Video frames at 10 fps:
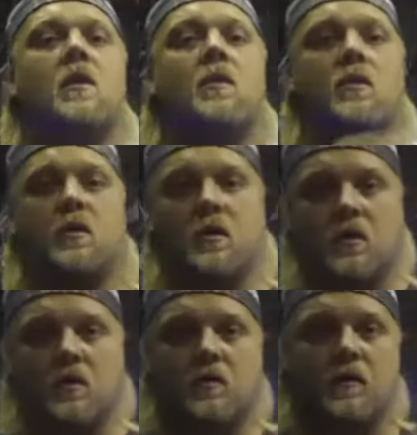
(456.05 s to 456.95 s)

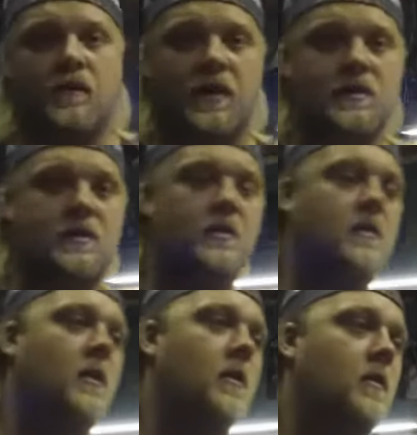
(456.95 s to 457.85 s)
or we fix their
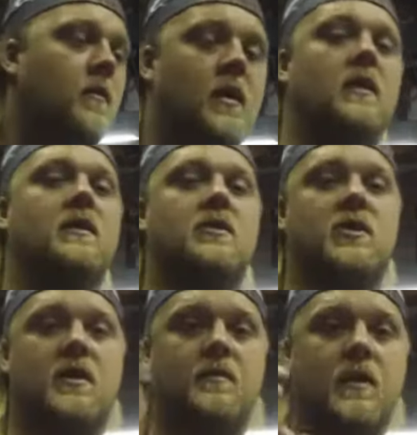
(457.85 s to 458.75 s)
car when a
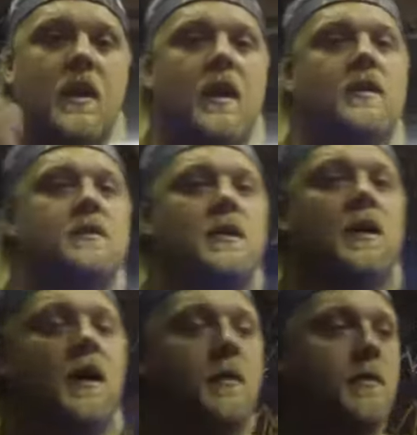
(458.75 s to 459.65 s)
legitimate accident
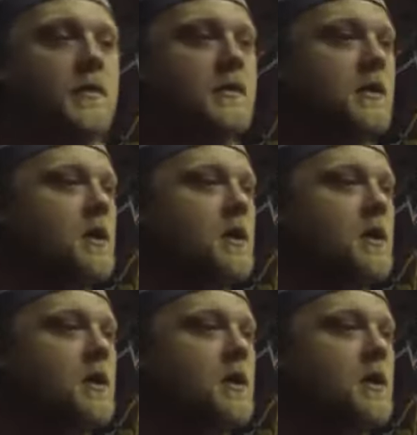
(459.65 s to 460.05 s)
happens.